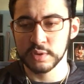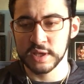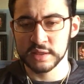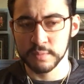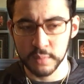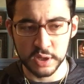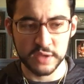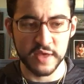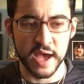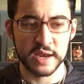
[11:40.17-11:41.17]
get the
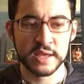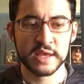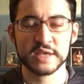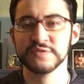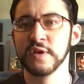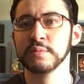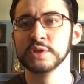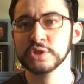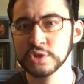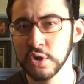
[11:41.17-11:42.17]
money that his family
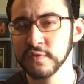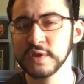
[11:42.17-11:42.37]
deserved,